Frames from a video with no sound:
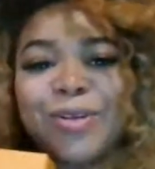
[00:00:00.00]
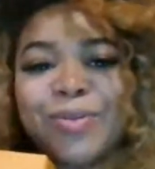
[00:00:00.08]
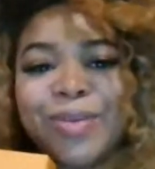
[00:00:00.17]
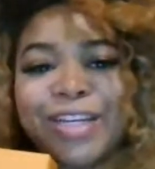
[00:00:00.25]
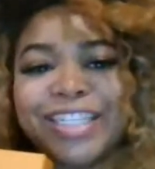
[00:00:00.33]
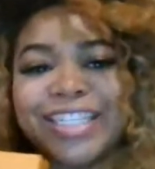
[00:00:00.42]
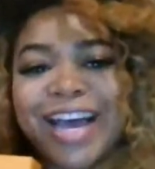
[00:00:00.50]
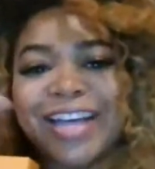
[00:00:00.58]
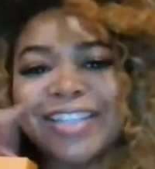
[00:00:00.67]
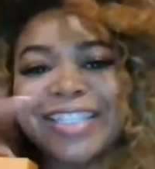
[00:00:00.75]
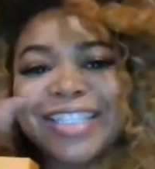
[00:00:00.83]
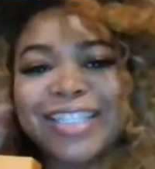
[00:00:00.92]
too much
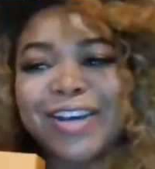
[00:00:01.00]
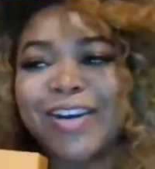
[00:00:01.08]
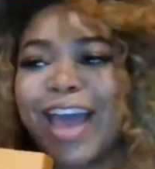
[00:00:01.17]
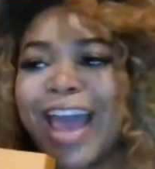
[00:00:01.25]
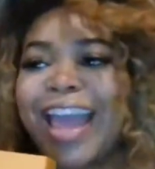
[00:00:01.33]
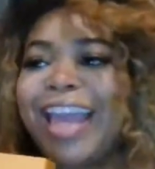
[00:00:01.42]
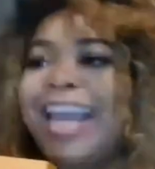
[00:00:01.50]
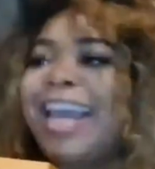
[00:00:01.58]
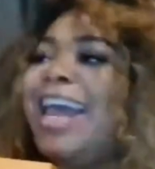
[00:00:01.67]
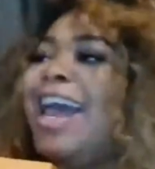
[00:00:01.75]
sauce. Okay.